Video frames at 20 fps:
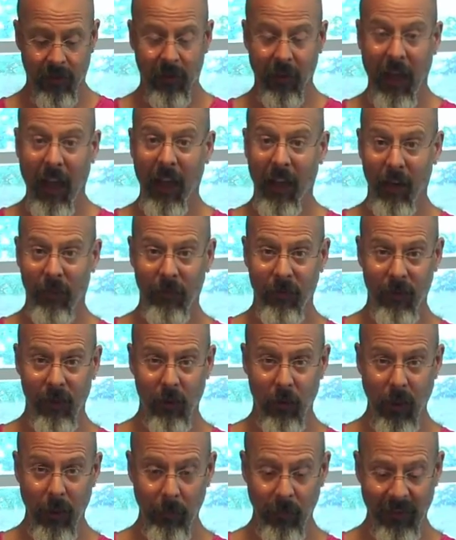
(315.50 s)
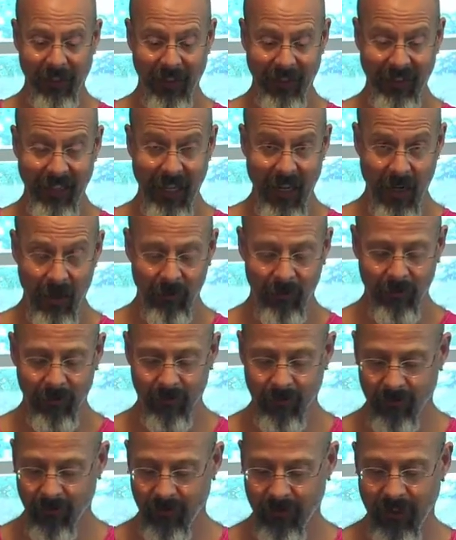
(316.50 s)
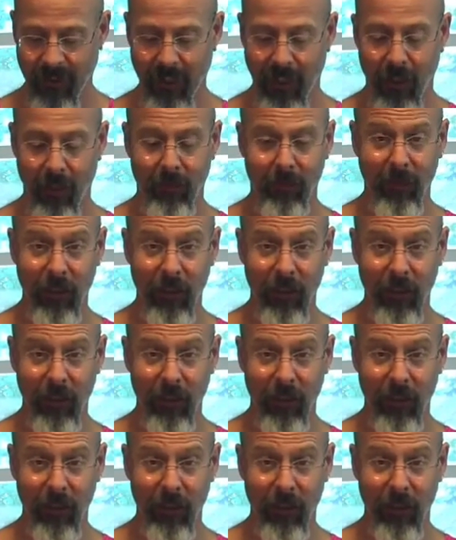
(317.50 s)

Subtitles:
Half the grapes cut in half, half